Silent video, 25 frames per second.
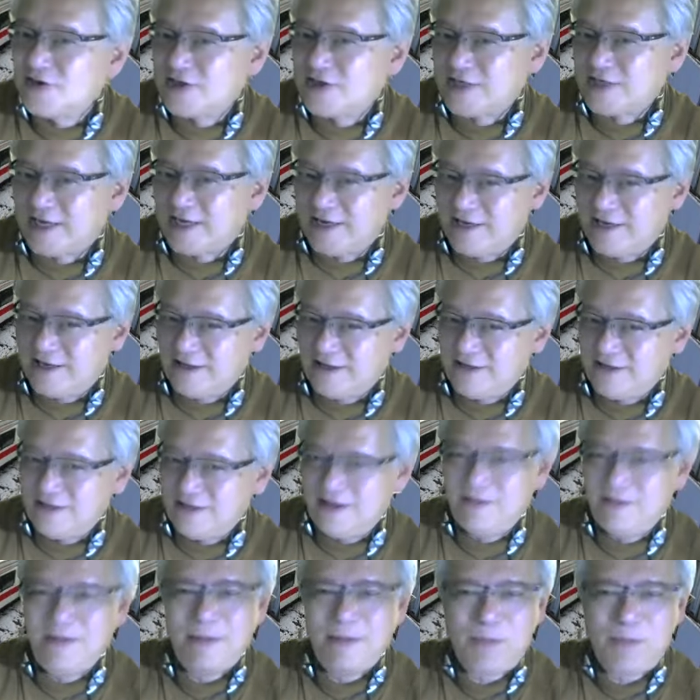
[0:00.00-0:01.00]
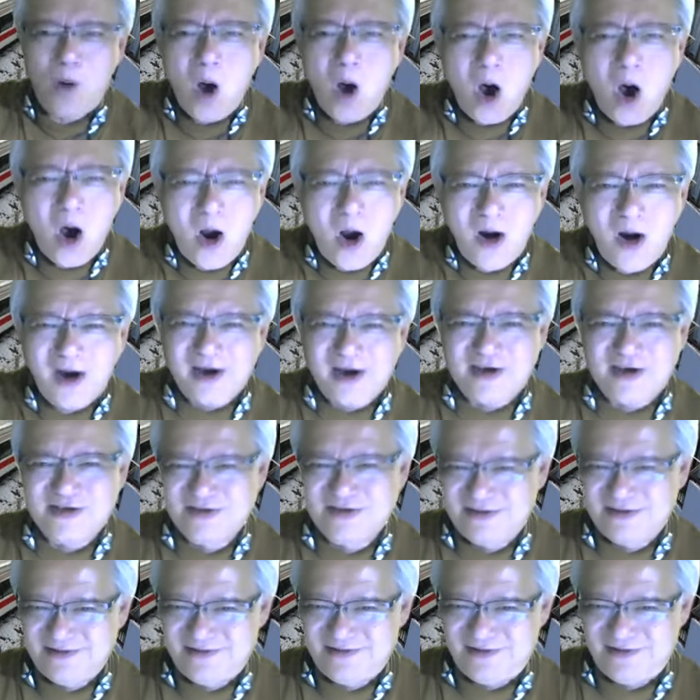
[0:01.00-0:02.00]
taking them
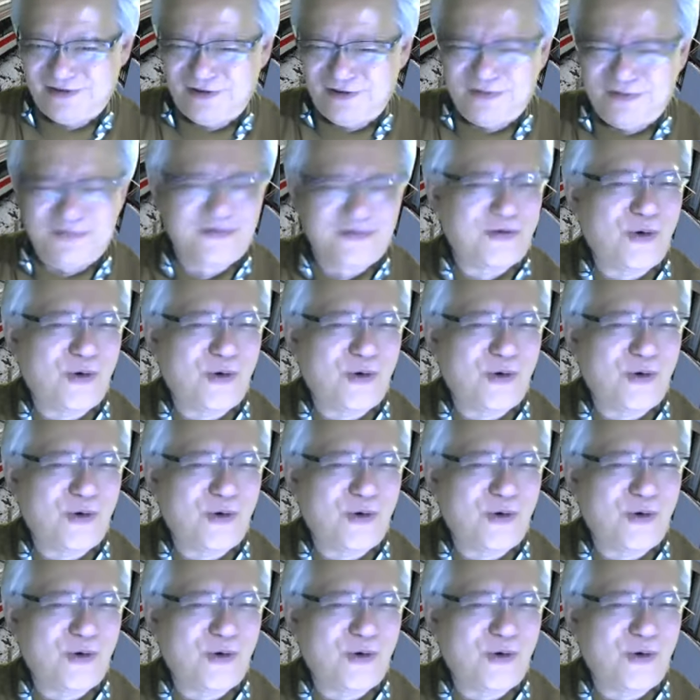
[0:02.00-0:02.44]
apart, of